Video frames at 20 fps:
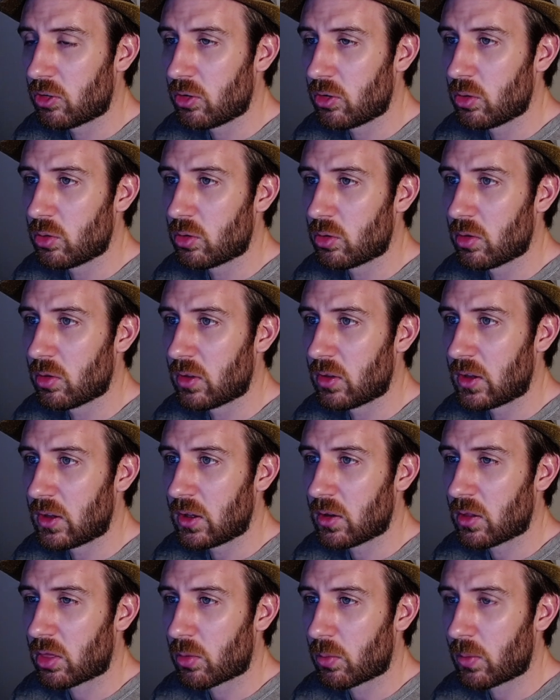2 to
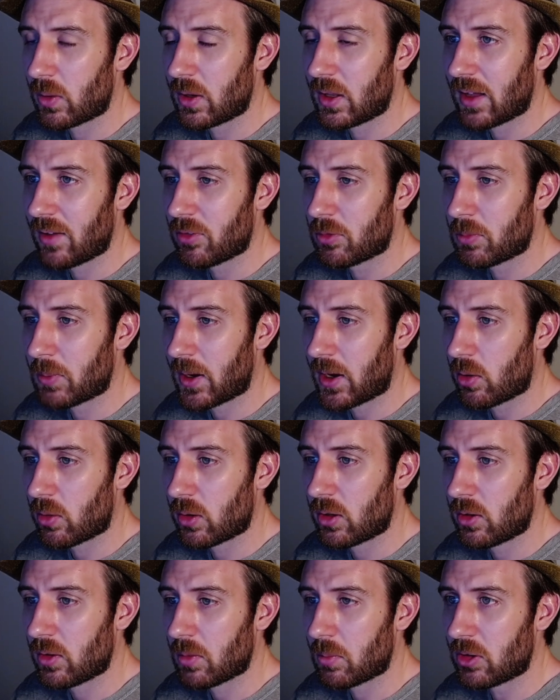the 3/2
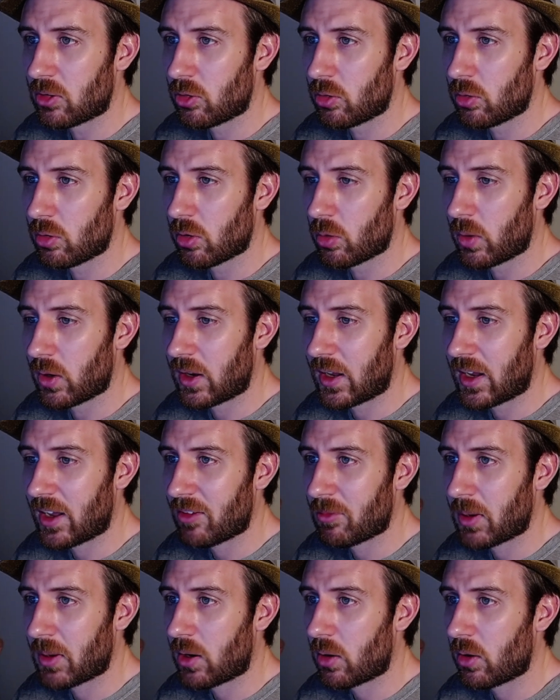power, that'd be 2 to the
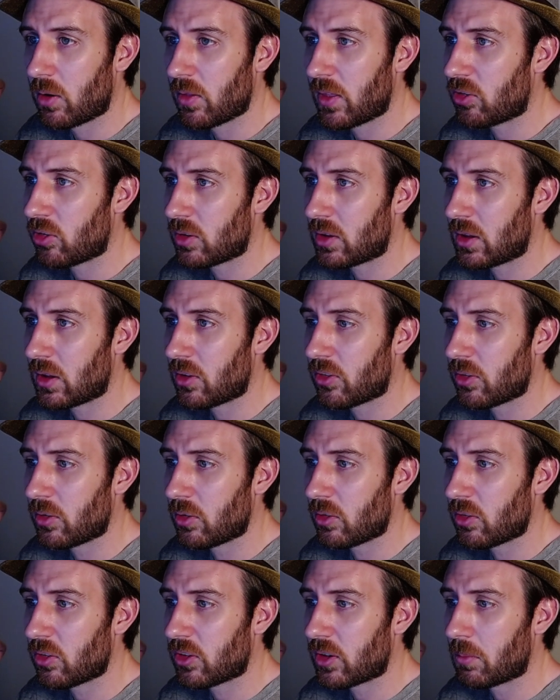1/2 power. That should get
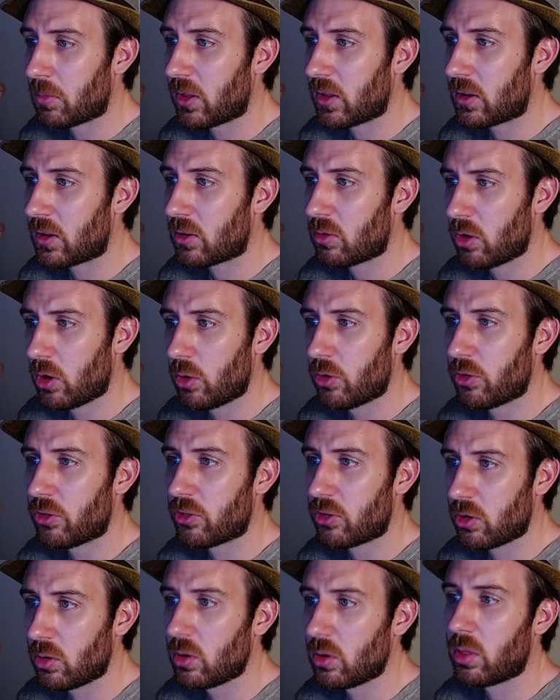something close
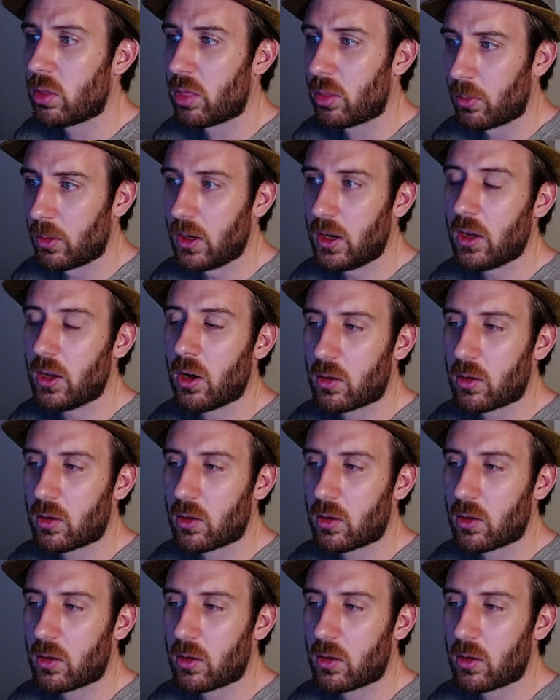to 3.